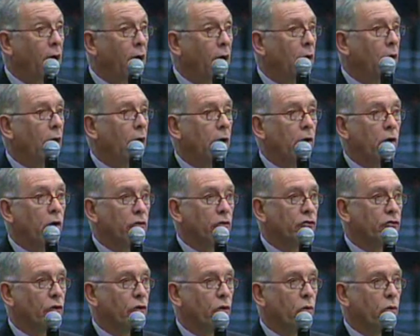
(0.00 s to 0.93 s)
I
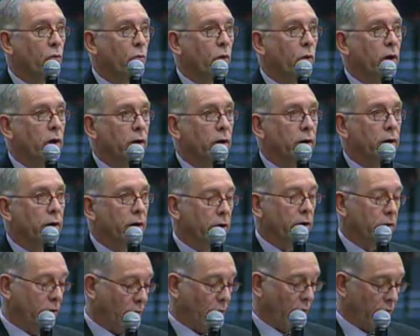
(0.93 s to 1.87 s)
also
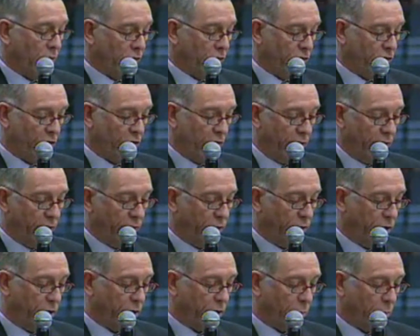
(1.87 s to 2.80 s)
uh, understand
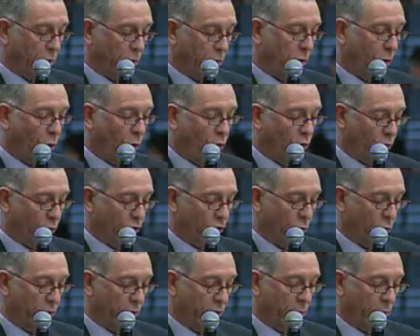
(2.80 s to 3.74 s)
that a over
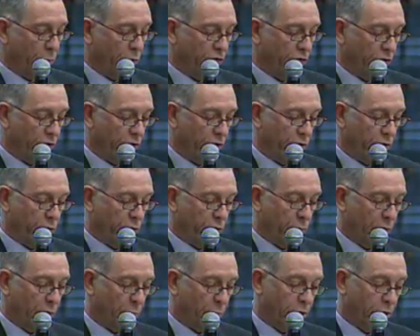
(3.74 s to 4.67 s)
twenty percent of the
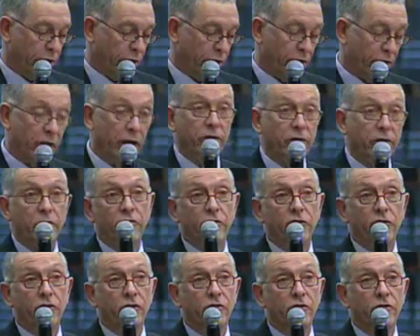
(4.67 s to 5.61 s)
people in attendance
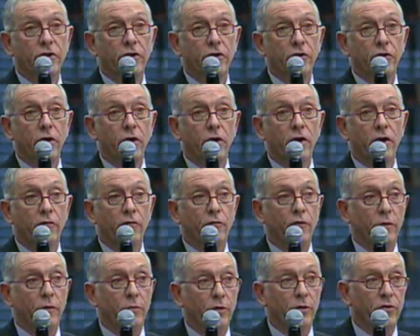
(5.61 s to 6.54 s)
this year are
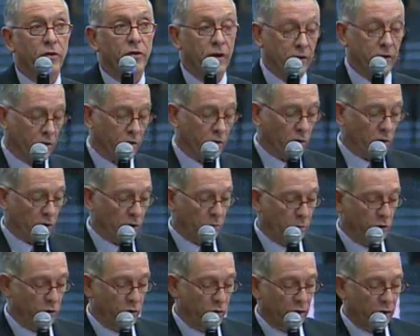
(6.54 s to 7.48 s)
from the technical
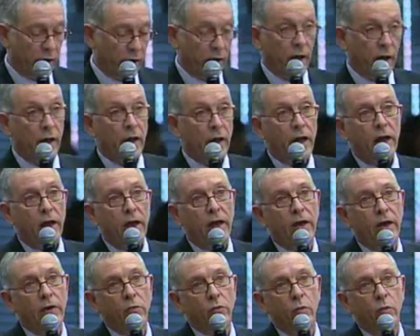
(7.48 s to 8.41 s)
community,
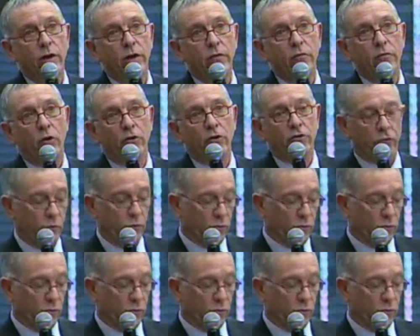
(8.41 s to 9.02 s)
and we have also